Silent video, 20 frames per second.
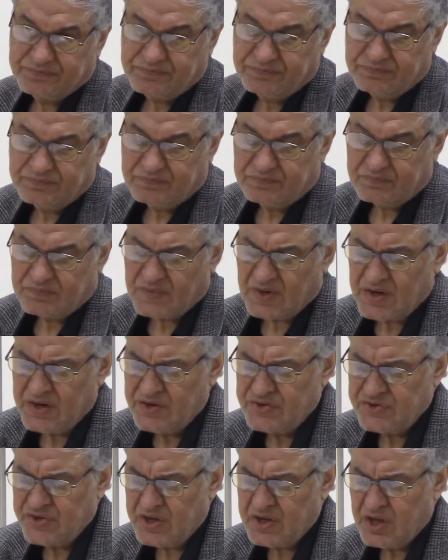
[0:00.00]
When you say,
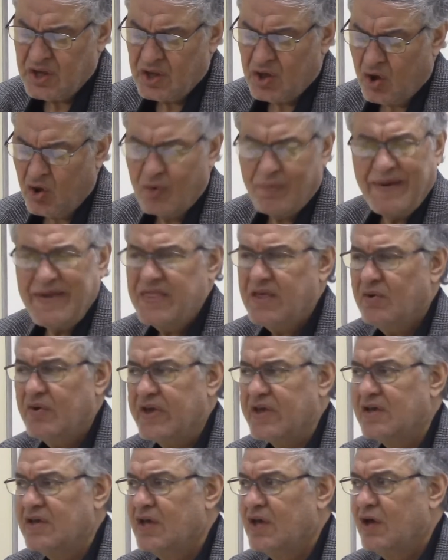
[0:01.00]
oh, by the way,
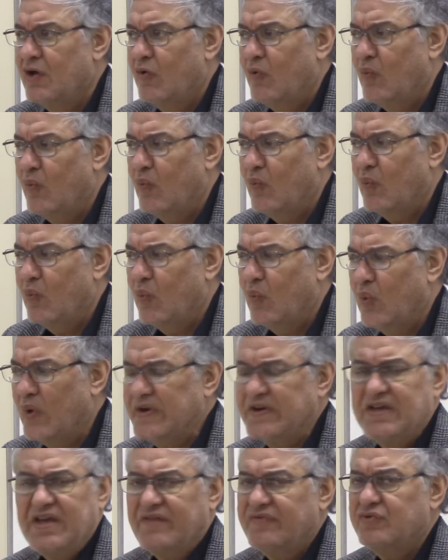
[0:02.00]
what gift you
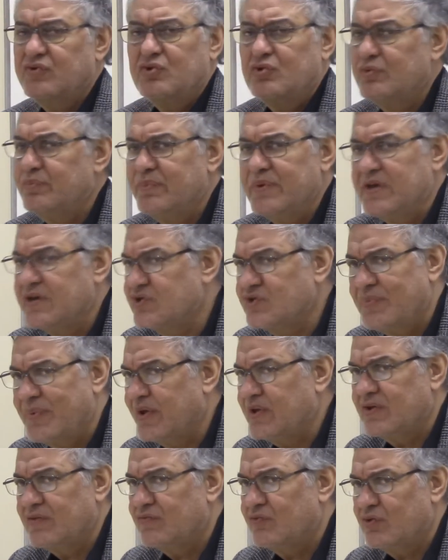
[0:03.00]
would be expecting from
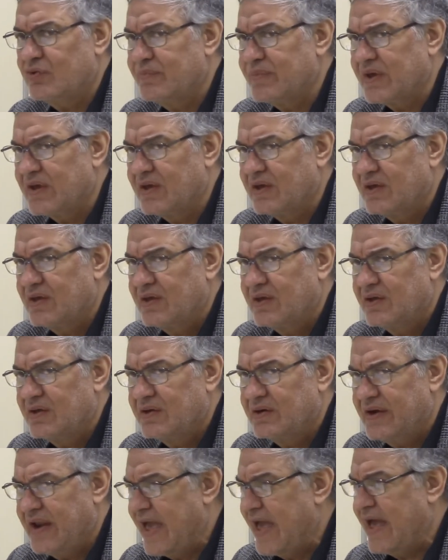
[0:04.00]
me? Dad
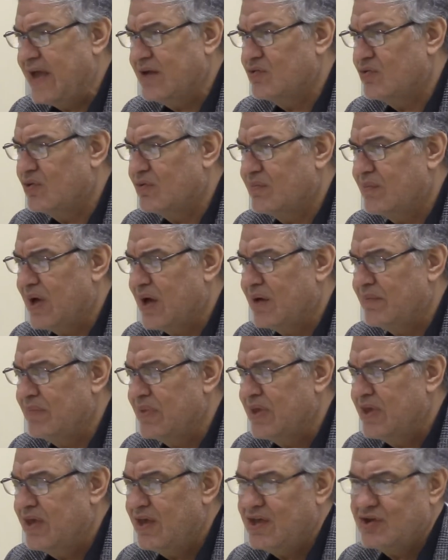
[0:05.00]
or Mom, here's
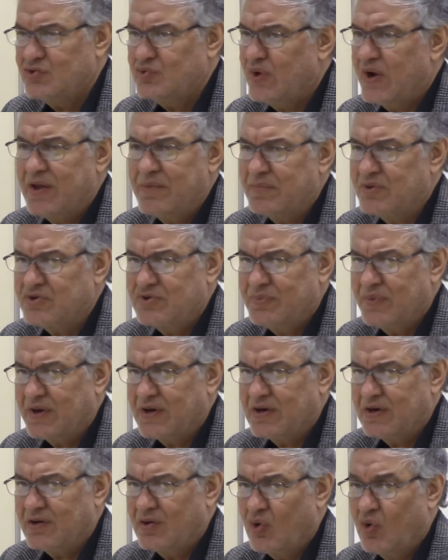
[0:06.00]
what I'm expecting.
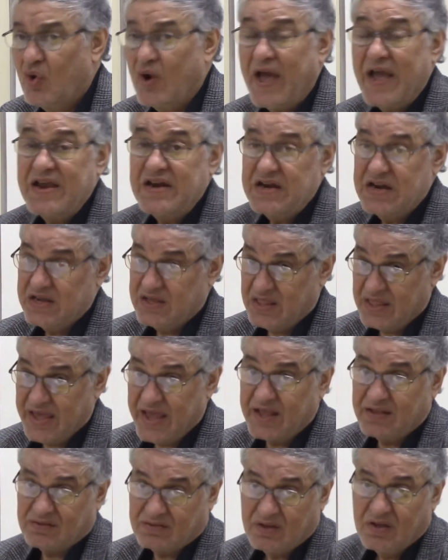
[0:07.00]
Or I need that,
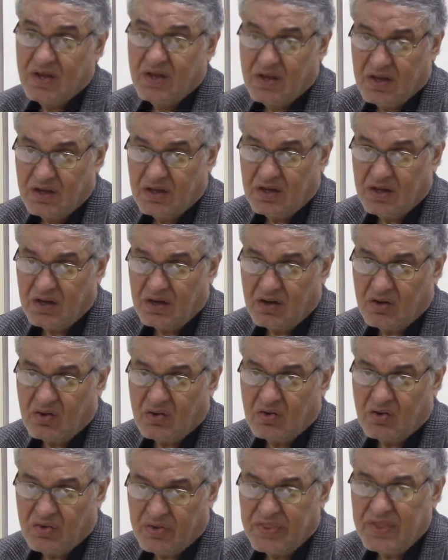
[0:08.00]
you know,
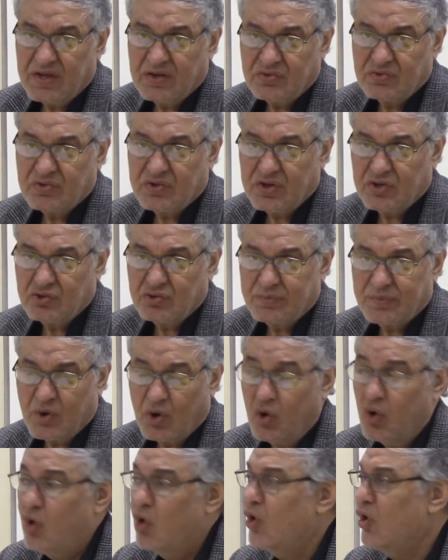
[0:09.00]
thing to get to me. Or
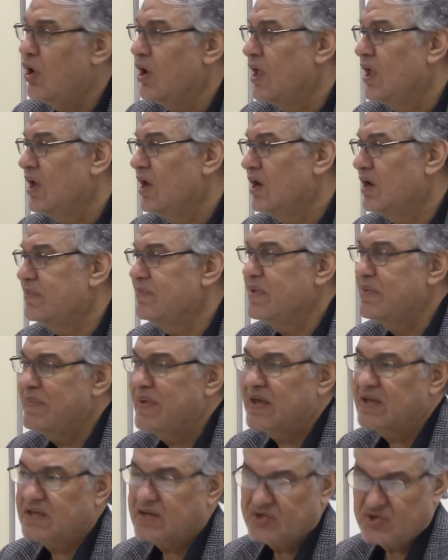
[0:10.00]
let me make it a
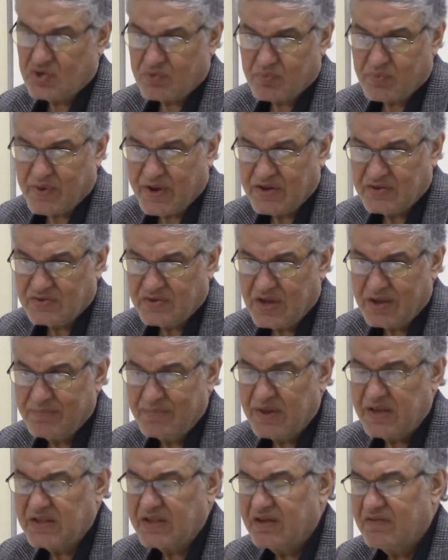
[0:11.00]
surprise and make it
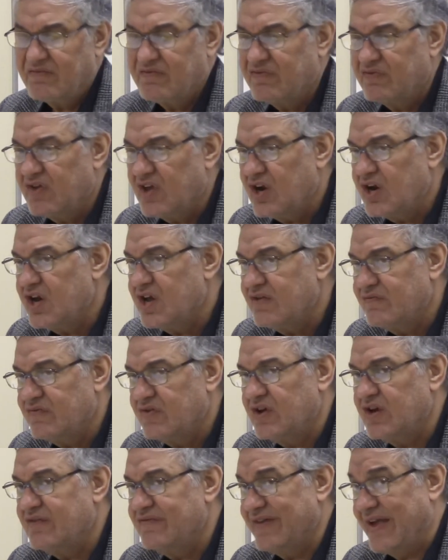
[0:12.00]
very, very
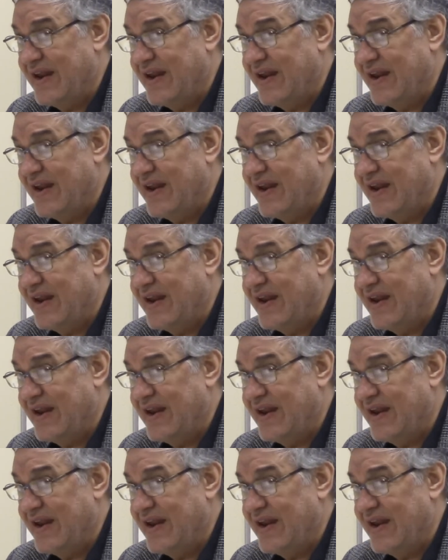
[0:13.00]
valuable.